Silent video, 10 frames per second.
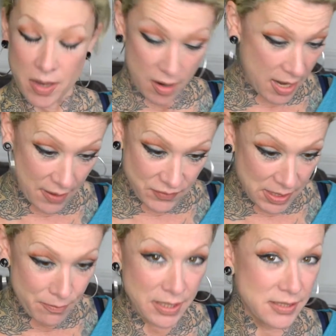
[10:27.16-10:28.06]
I have
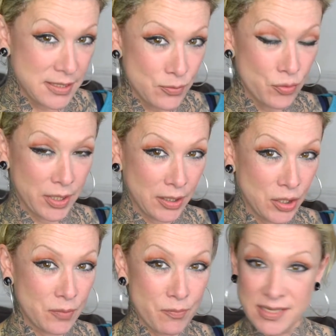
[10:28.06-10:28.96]
10 minutes in the morning.
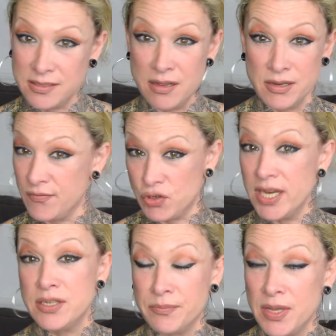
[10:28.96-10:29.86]
My son, I've
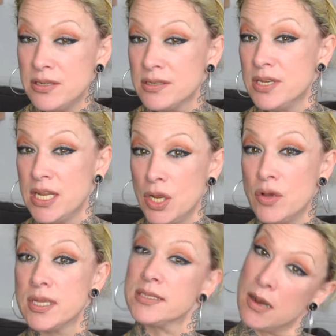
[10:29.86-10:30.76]
trained him. He
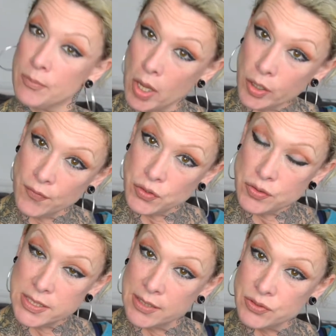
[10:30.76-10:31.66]
knows. I say, I'm going off
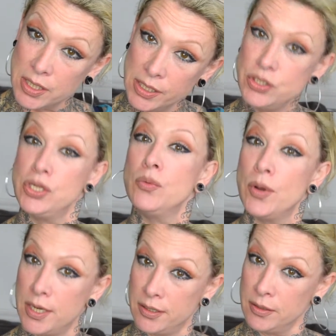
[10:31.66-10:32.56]
duty now, darling. Do you
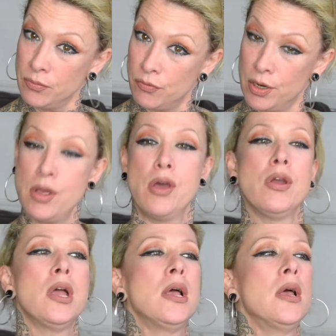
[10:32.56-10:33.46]
want anything before I go?
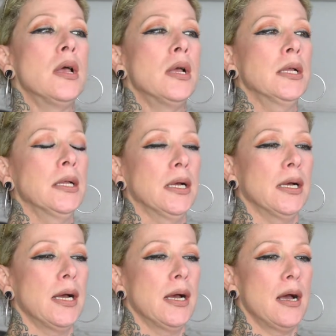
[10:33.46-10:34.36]

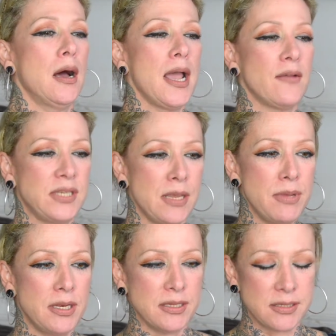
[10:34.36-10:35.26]
I have 10
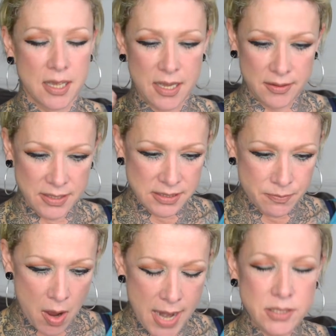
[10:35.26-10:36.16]
minutes. It's
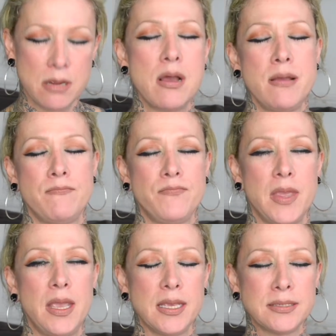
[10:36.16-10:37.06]
my time.
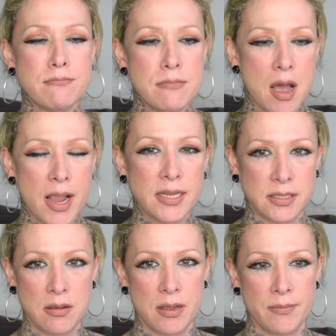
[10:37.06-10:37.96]
It is my
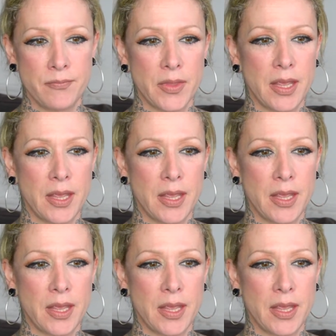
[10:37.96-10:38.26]
time.